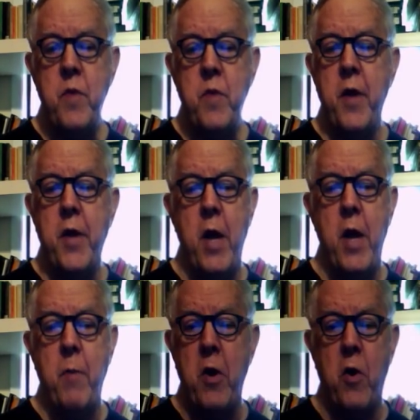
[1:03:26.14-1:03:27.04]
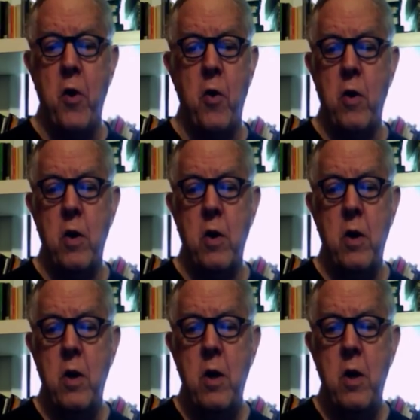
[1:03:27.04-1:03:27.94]
came here,
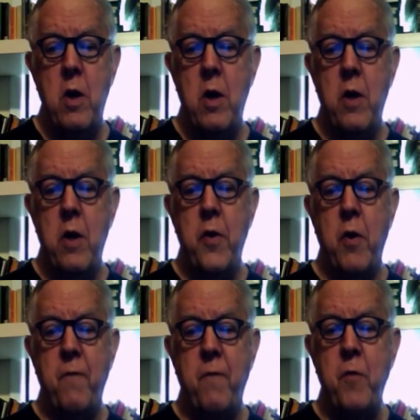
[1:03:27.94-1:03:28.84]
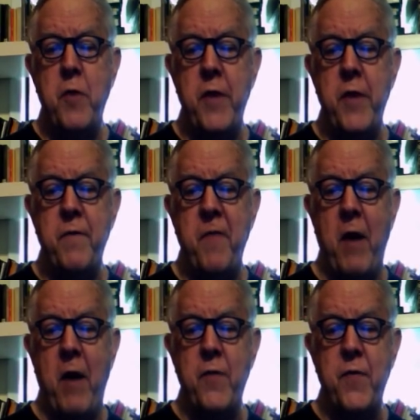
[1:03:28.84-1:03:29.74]
a few tens of
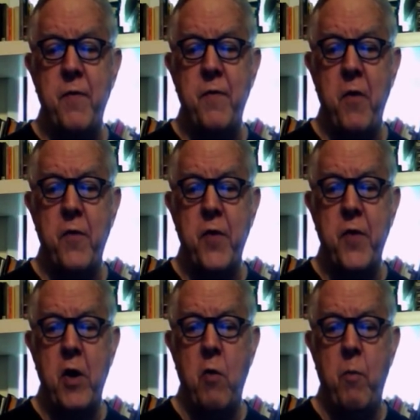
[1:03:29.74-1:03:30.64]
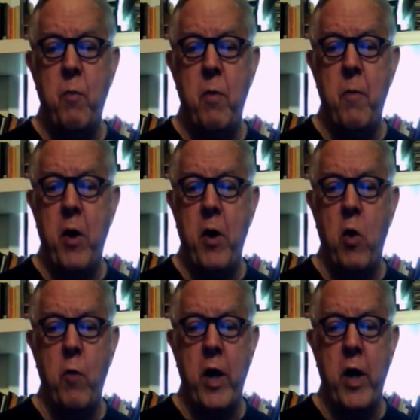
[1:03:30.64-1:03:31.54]
thousands of years ago, by all
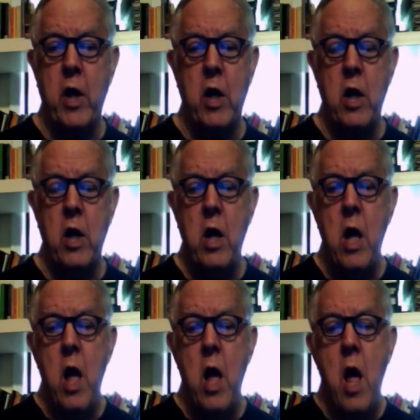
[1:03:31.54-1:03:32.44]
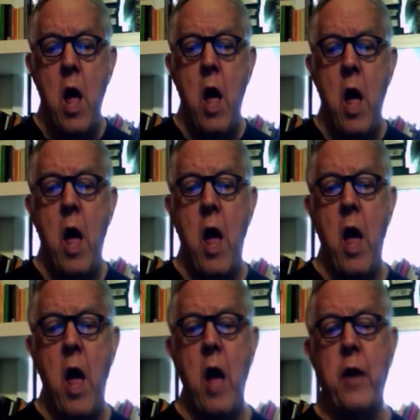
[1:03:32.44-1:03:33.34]
reckoning.
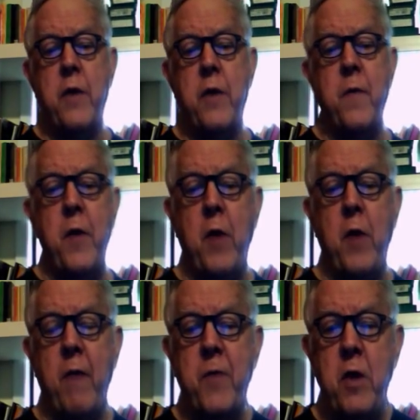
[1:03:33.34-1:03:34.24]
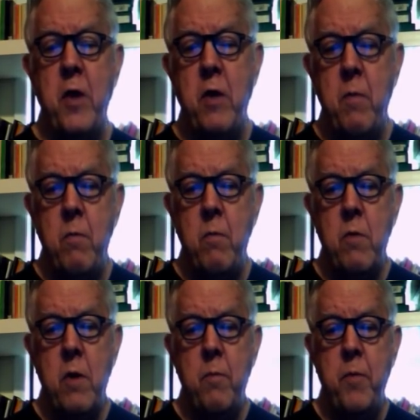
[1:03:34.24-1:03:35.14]
And then you have the
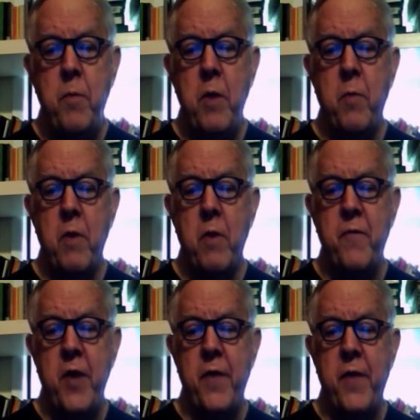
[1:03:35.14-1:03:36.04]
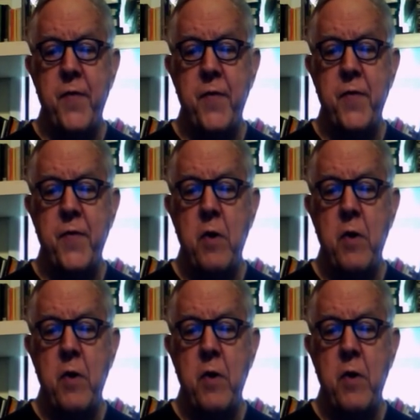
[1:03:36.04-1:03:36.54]
people of Genesis